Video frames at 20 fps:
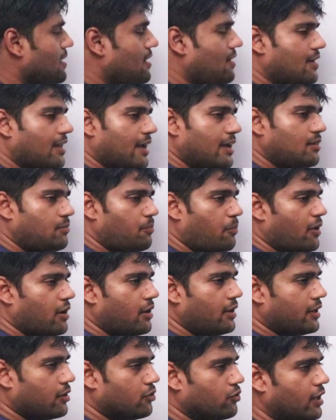in length
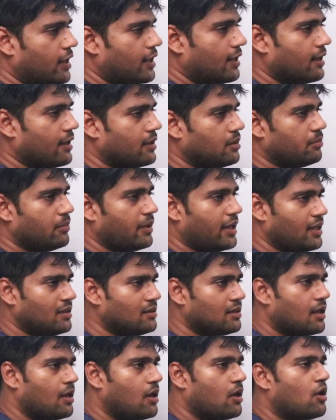per unit length,
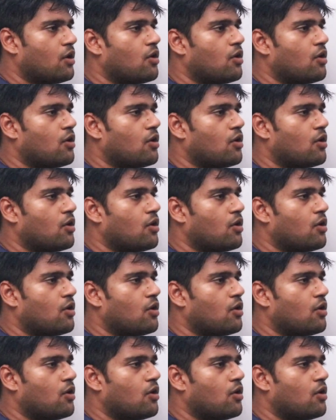means